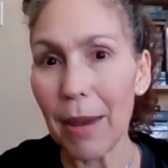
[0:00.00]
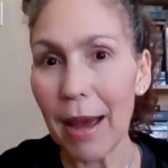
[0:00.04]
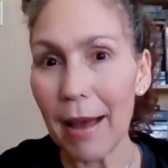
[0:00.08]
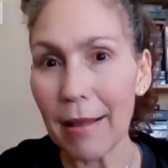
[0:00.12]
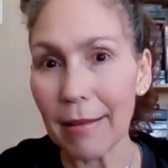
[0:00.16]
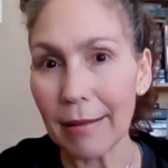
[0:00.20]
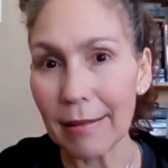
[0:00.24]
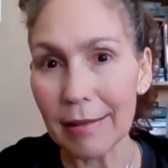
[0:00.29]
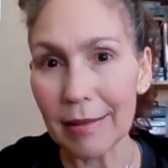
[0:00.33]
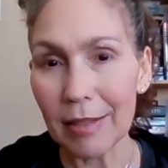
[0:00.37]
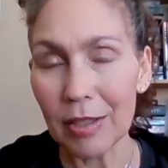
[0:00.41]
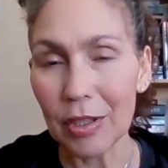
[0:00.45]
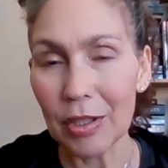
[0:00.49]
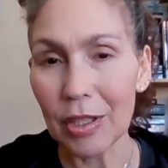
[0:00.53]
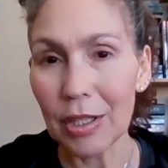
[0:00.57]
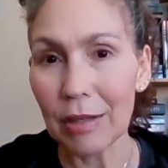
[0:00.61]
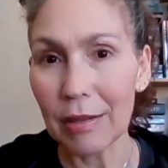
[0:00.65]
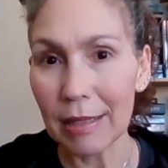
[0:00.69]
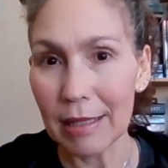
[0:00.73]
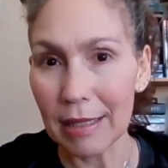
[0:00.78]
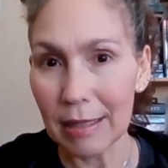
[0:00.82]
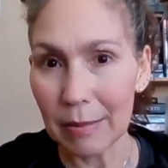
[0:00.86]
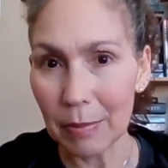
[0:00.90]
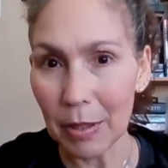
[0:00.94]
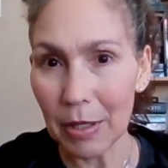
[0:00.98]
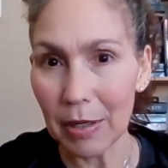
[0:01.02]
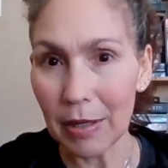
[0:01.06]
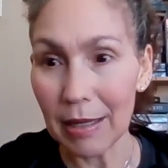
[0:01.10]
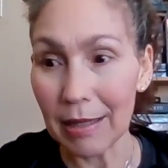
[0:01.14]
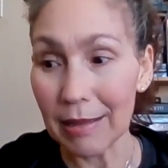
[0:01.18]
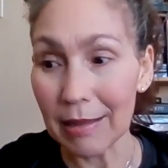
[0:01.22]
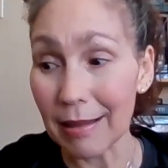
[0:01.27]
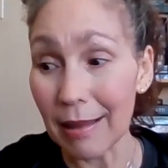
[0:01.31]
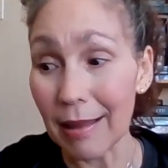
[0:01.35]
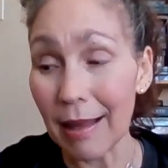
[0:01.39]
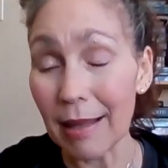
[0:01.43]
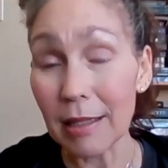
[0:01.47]
balance to your
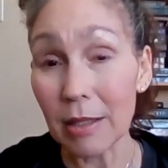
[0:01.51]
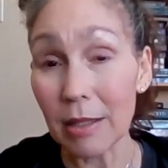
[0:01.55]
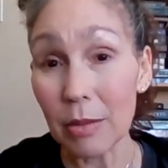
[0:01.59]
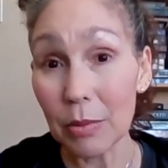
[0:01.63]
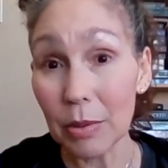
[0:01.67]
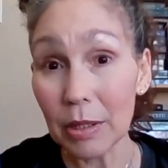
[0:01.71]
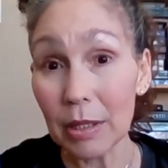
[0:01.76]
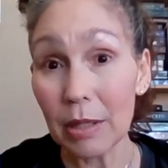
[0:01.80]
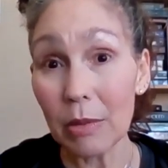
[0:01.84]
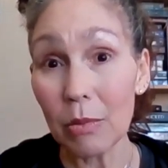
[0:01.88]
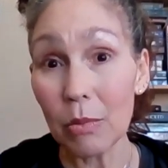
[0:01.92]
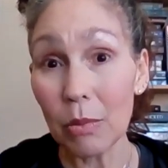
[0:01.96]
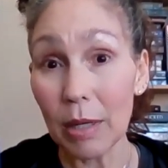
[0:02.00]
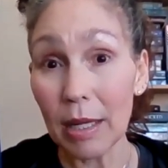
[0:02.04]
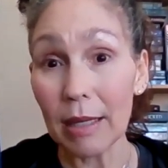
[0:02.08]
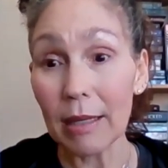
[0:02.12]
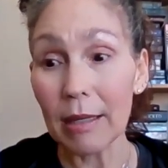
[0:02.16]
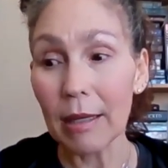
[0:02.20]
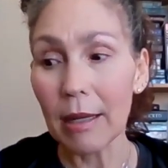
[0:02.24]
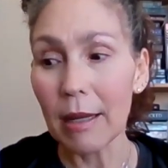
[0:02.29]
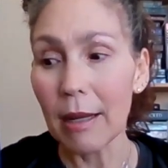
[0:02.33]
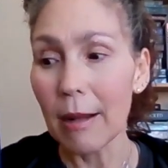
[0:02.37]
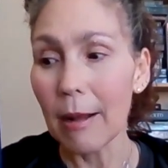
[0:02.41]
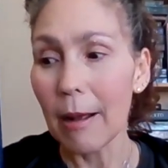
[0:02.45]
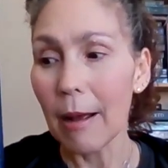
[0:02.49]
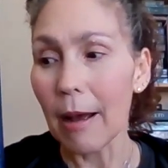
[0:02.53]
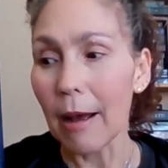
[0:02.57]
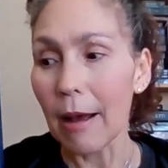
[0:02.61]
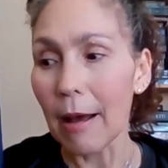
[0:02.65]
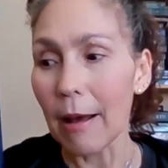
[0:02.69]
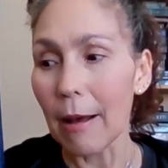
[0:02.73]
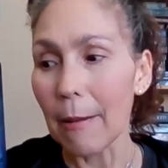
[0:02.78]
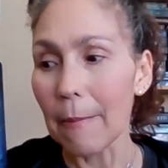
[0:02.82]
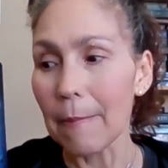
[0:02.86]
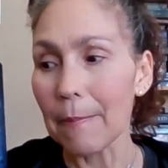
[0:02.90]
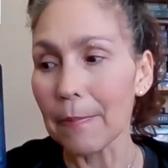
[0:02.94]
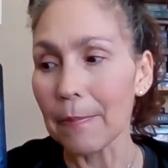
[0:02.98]
experience. And that's really what
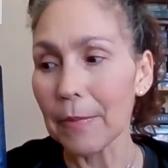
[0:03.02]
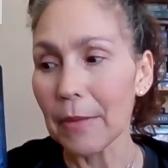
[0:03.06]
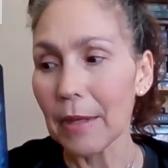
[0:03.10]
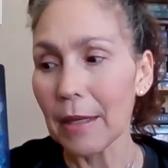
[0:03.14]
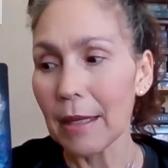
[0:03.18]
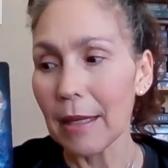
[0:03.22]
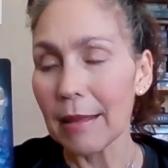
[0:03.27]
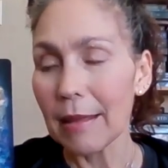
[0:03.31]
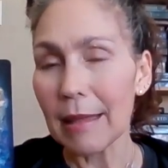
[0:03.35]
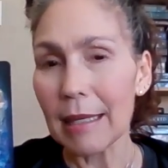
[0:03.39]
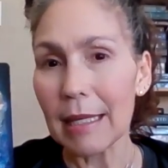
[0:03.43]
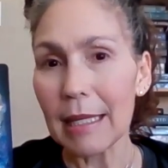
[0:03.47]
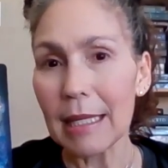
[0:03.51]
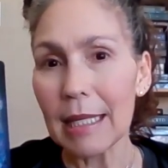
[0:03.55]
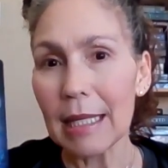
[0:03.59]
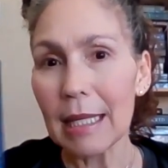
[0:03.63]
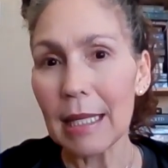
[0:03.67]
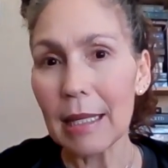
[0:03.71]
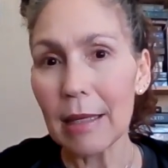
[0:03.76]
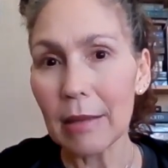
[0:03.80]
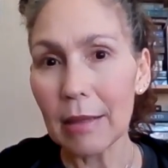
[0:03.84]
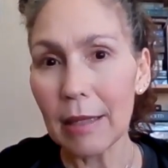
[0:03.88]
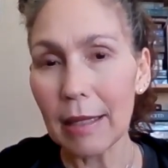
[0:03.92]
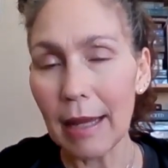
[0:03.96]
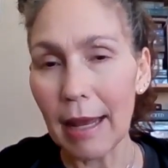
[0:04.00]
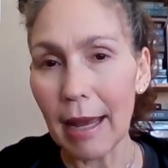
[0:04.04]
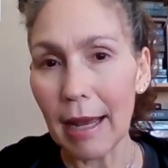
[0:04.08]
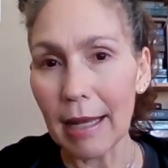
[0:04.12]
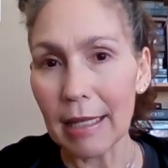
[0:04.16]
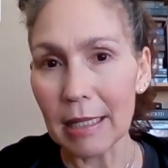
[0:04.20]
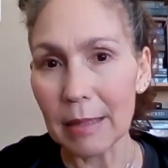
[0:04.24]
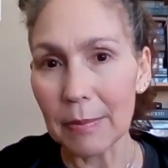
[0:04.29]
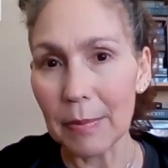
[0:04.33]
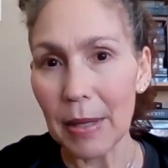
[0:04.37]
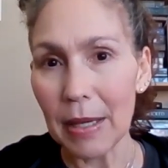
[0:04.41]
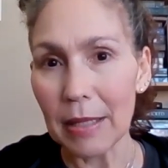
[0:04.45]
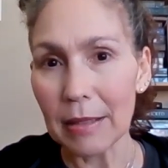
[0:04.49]
um, the healing
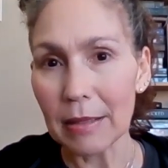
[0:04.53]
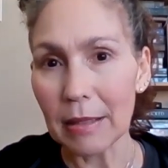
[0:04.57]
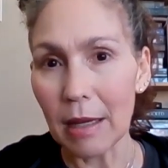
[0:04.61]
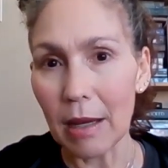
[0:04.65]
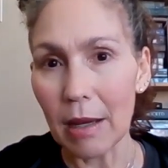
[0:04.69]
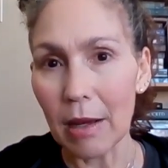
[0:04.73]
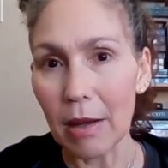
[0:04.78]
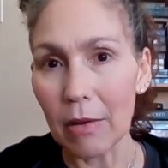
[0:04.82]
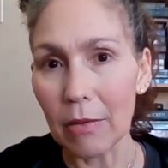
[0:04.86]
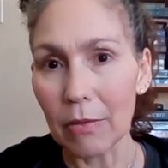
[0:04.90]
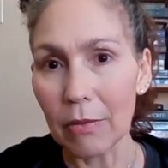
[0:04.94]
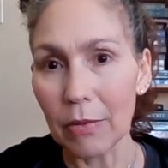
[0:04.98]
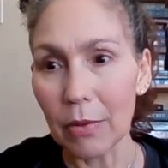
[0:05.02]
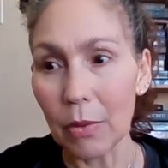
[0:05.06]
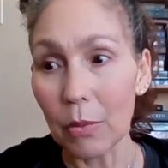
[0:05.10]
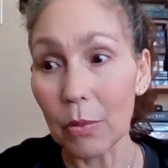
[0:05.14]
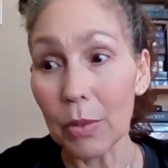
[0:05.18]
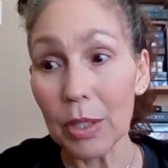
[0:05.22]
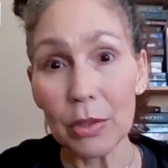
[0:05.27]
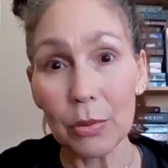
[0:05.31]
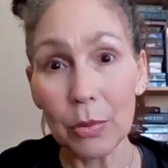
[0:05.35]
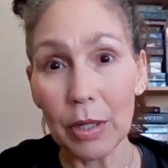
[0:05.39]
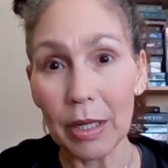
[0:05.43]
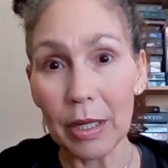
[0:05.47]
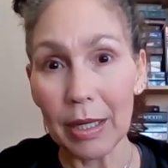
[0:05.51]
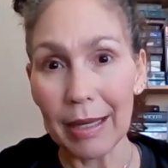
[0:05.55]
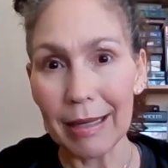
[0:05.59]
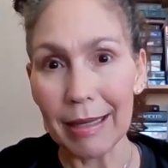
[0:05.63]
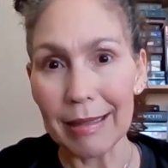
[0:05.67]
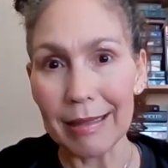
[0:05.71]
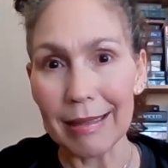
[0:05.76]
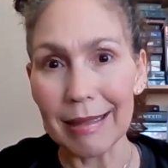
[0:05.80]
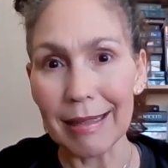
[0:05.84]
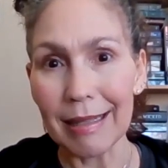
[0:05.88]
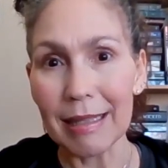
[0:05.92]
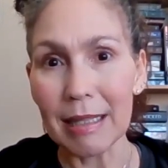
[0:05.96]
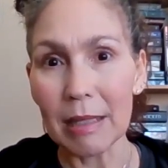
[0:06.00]
aspect of witch work
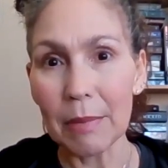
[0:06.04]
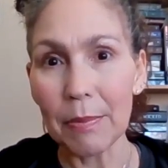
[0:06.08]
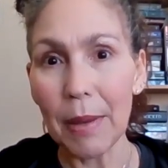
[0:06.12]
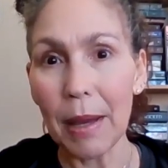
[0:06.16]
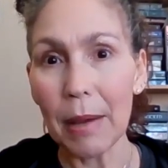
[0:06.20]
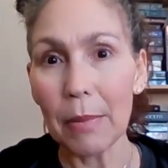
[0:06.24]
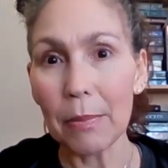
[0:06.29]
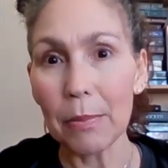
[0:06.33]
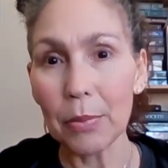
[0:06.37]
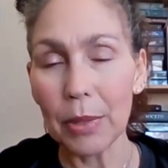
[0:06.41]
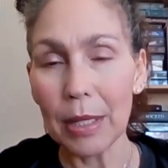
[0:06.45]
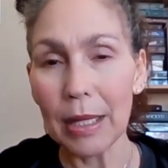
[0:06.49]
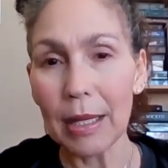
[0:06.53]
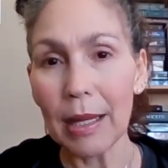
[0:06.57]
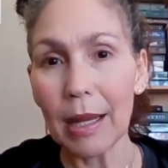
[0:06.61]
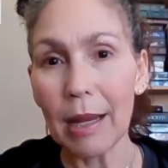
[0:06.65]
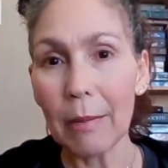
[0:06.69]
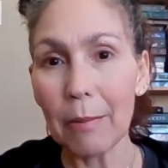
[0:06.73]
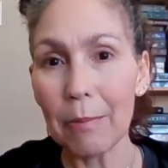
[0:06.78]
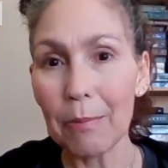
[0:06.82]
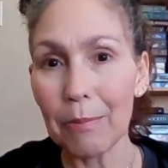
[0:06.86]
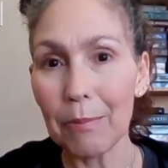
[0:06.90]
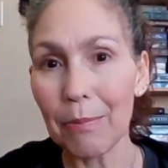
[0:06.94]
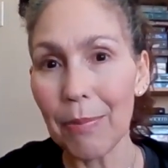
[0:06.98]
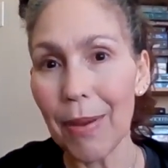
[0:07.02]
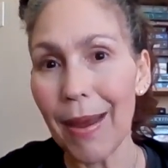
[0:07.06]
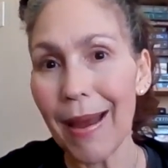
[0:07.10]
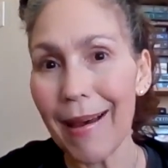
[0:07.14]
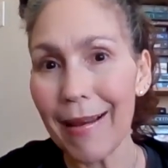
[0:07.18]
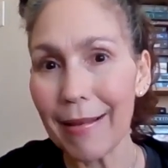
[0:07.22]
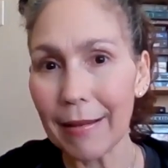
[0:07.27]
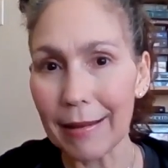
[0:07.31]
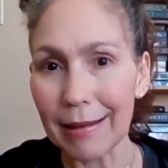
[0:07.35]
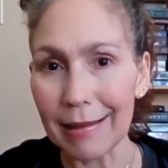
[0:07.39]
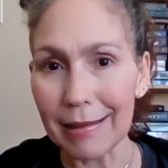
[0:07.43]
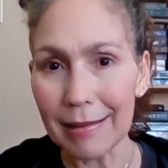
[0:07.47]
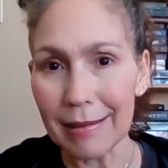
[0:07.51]
is it's about bringing
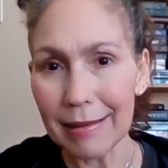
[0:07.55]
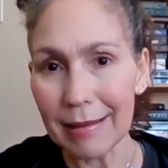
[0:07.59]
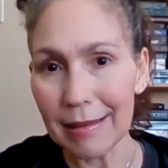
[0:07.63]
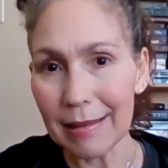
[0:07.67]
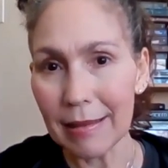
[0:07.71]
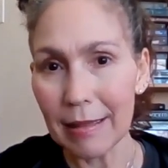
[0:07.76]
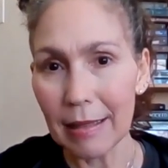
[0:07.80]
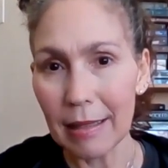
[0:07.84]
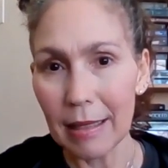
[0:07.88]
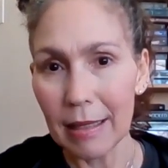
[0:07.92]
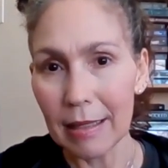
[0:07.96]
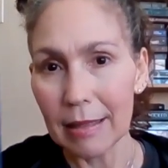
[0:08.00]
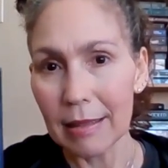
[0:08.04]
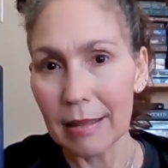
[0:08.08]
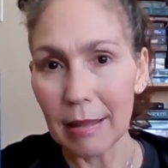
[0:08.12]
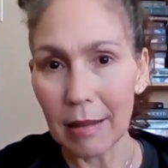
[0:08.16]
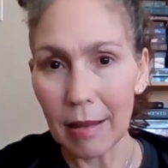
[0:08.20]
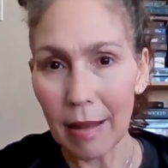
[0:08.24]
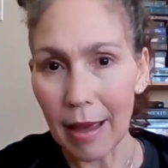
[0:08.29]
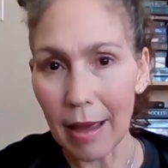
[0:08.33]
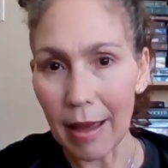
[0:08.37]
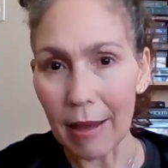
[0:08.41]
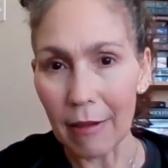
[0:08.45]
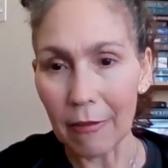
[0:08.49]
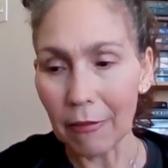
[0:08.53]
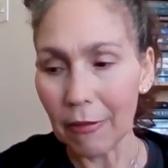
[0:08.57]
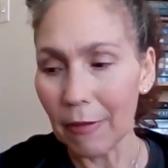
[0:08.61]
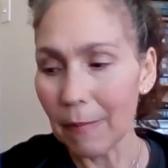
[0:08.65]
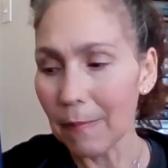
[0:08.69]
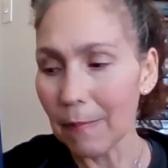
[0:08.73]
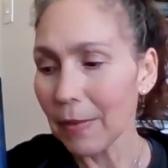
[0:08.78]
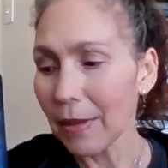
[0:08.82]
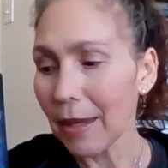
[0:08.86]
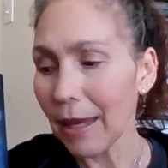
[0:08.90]
balance to life.